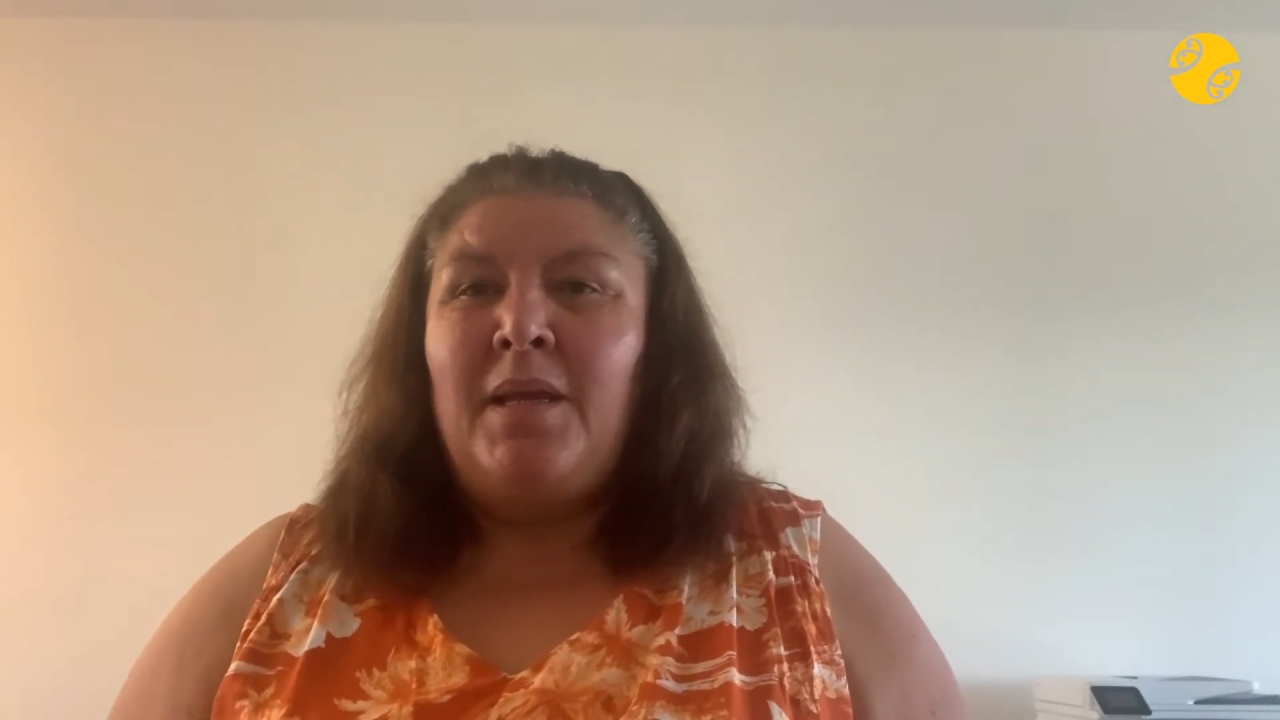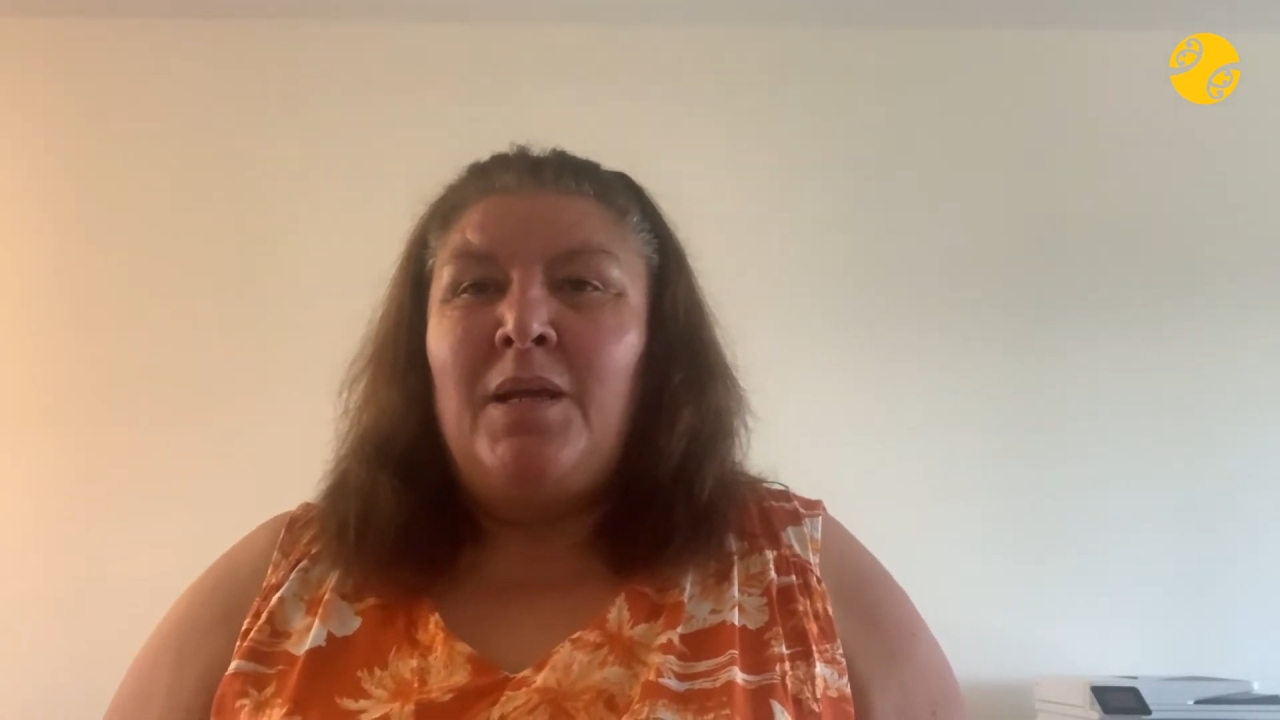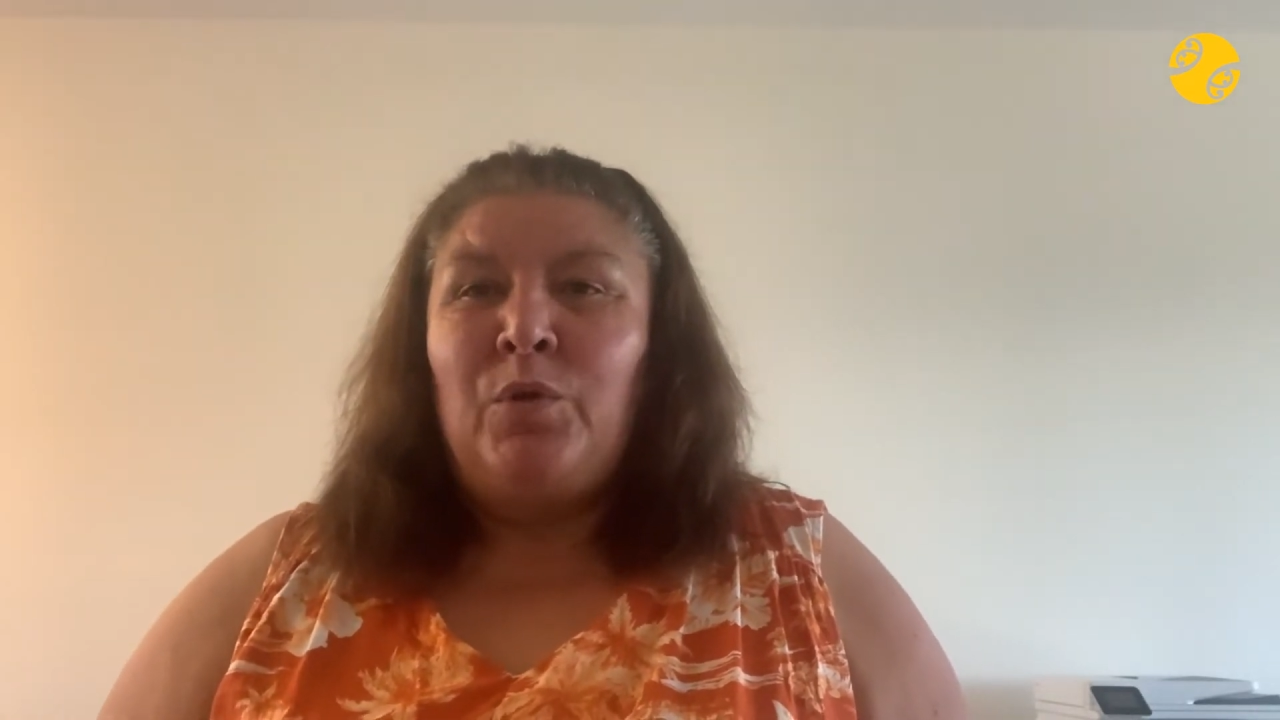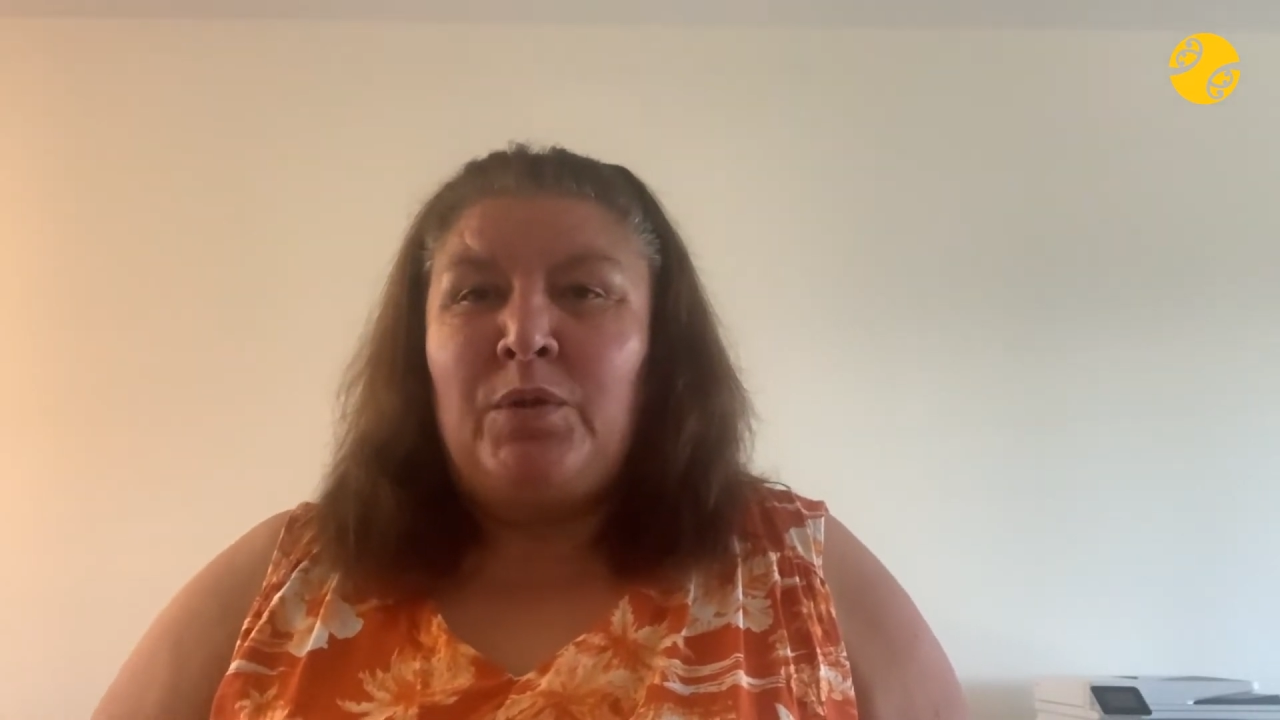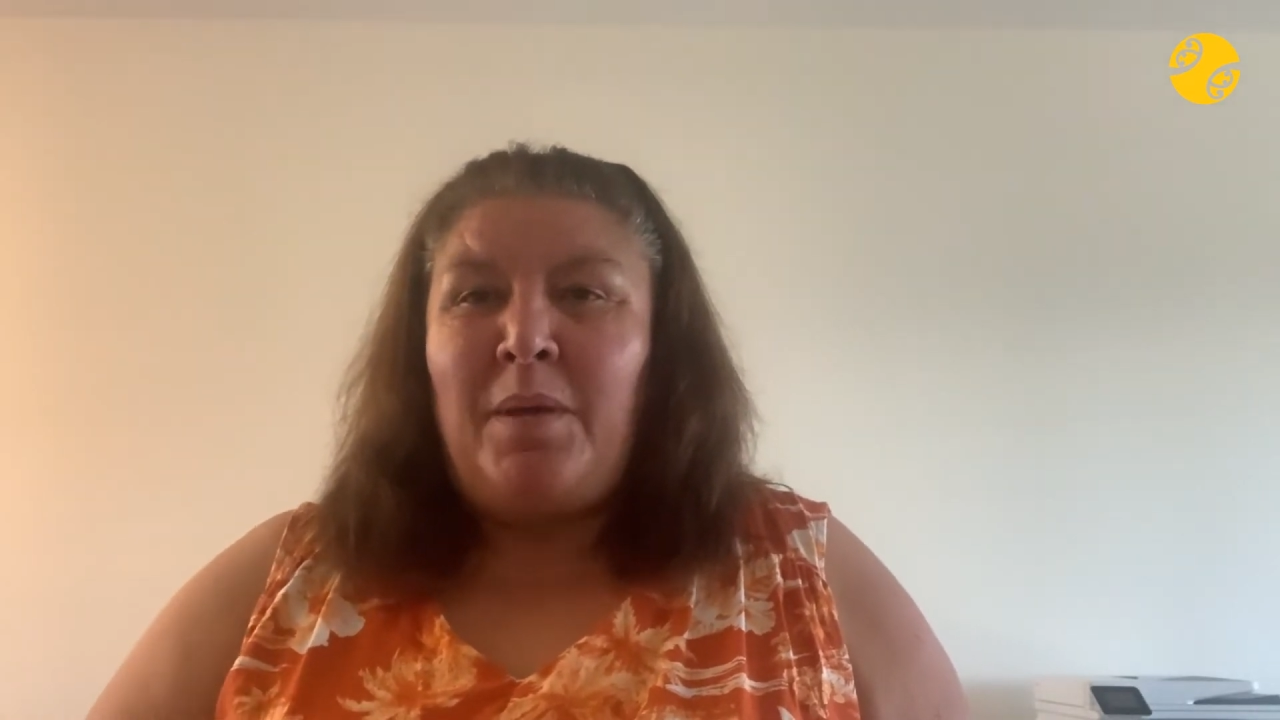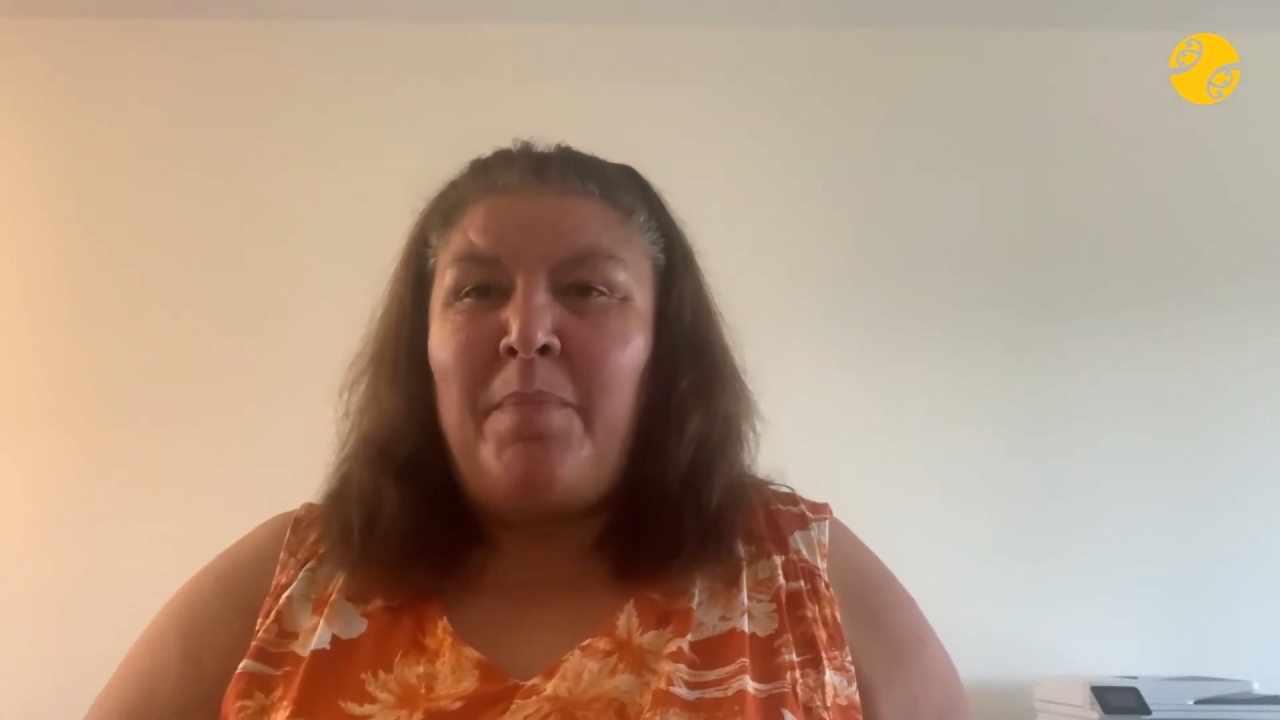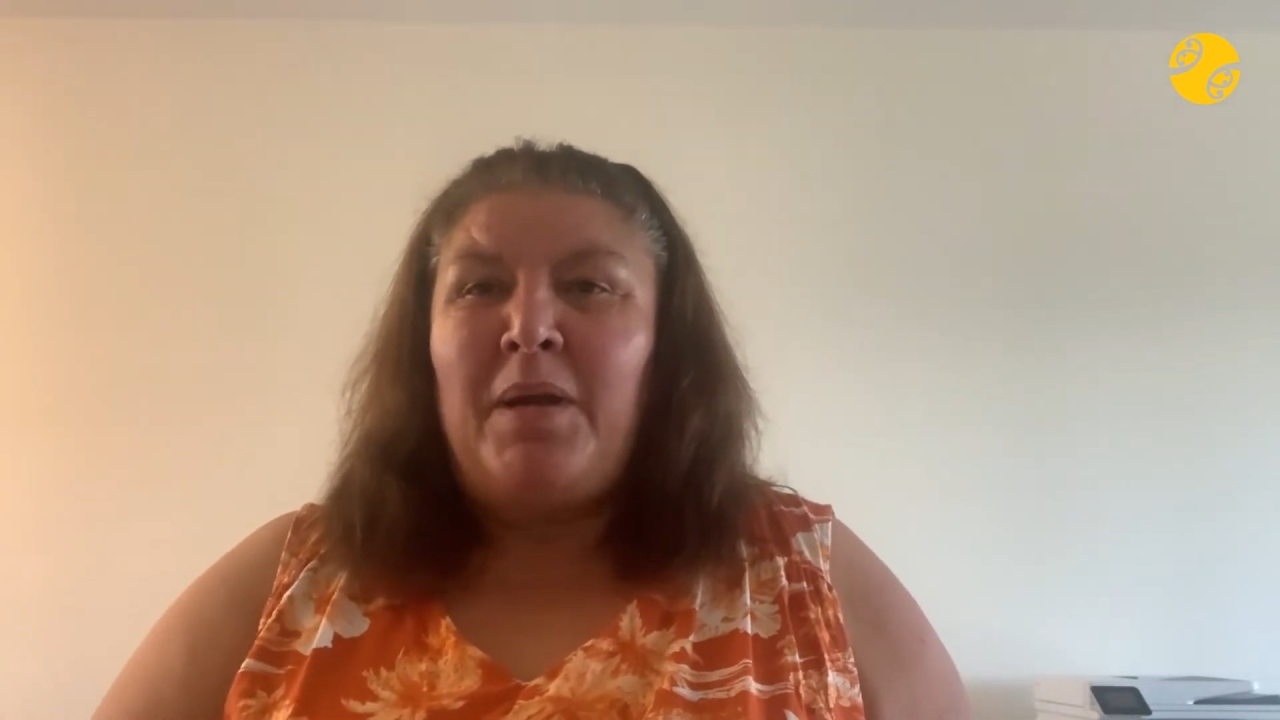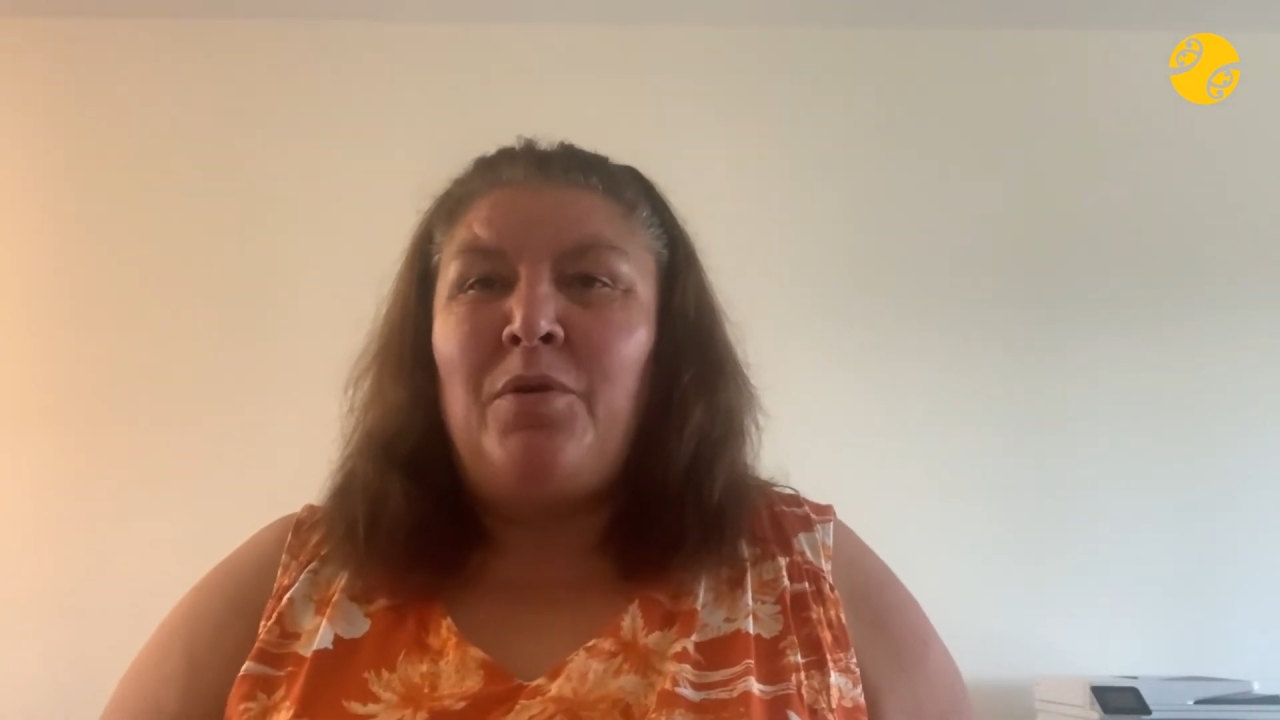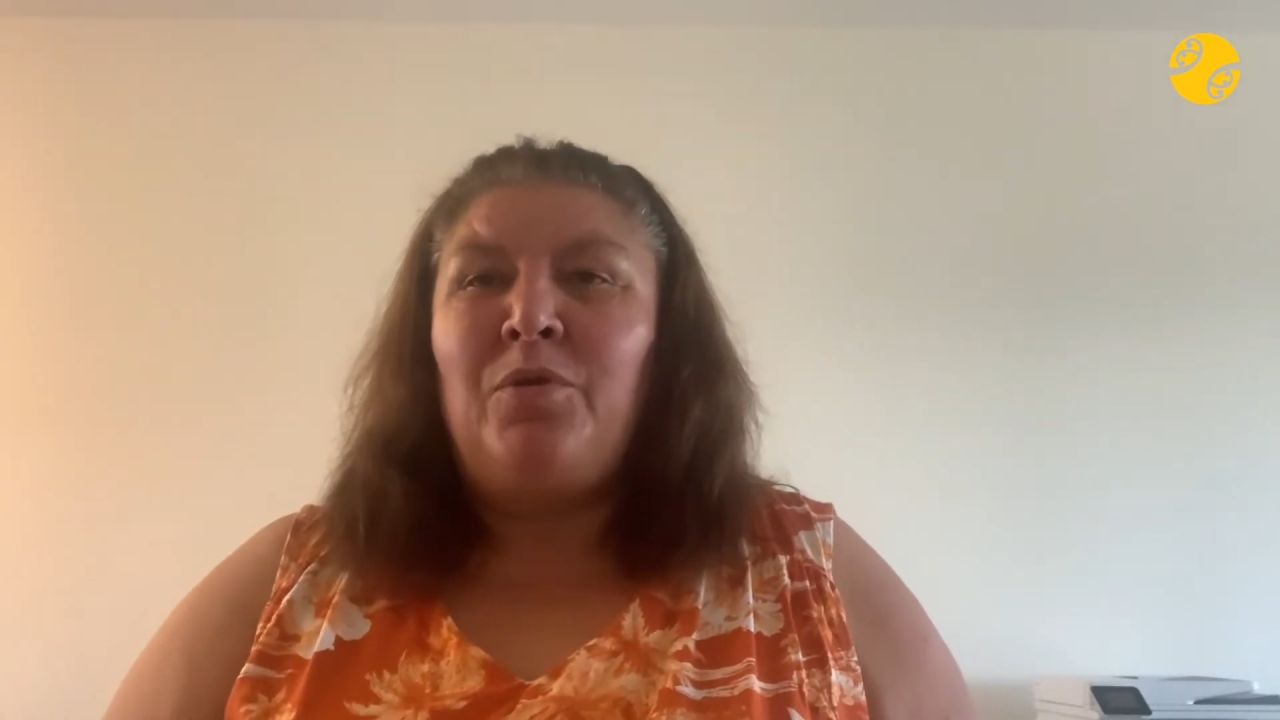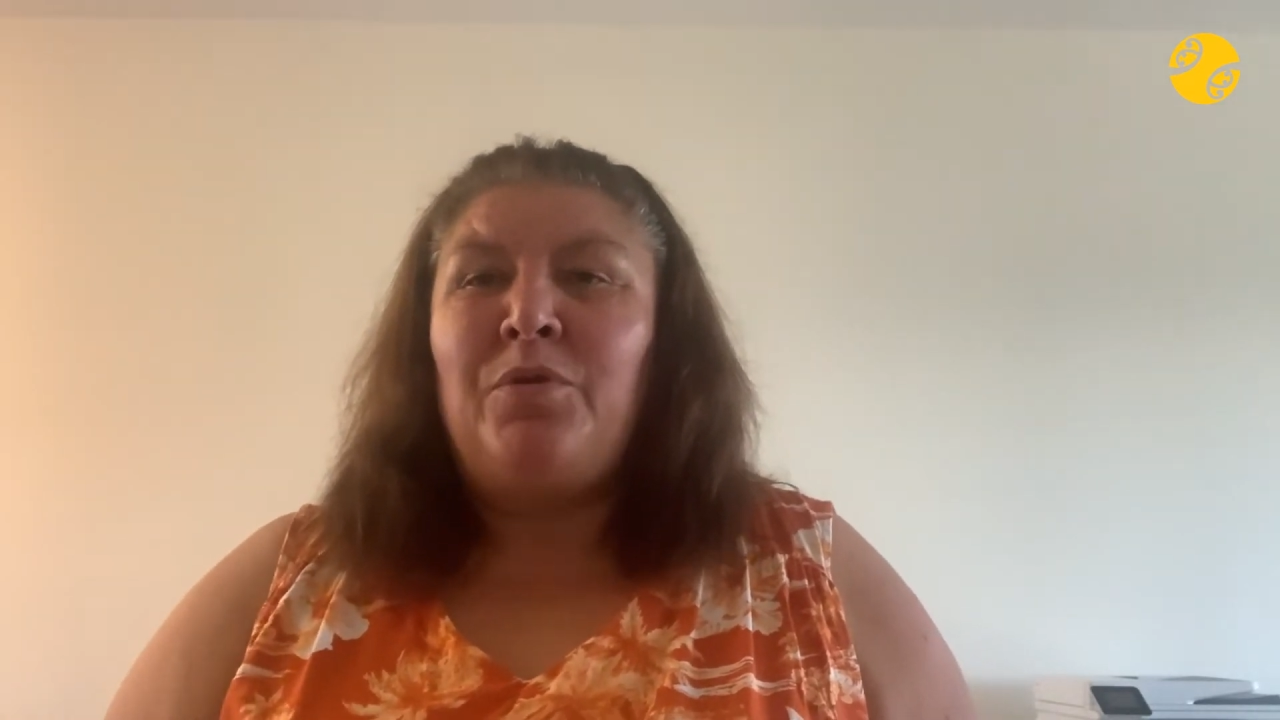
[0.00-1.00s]
Ko te
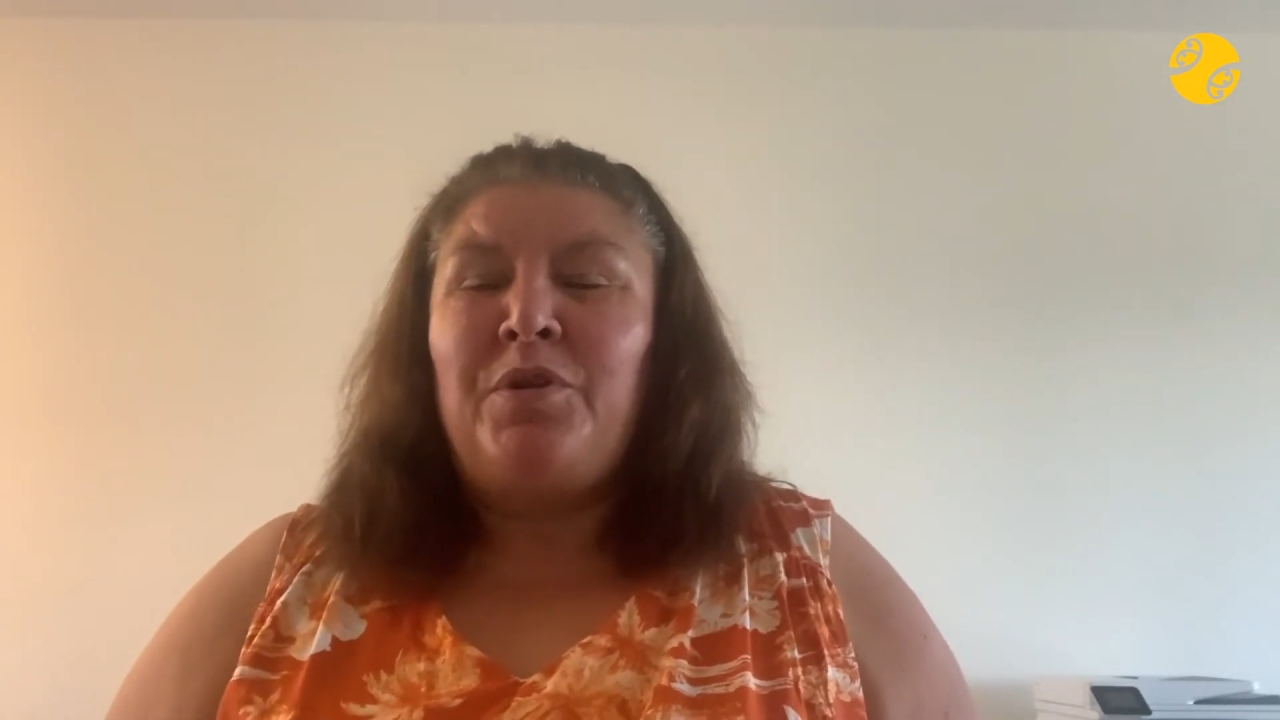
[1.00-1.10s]
manuku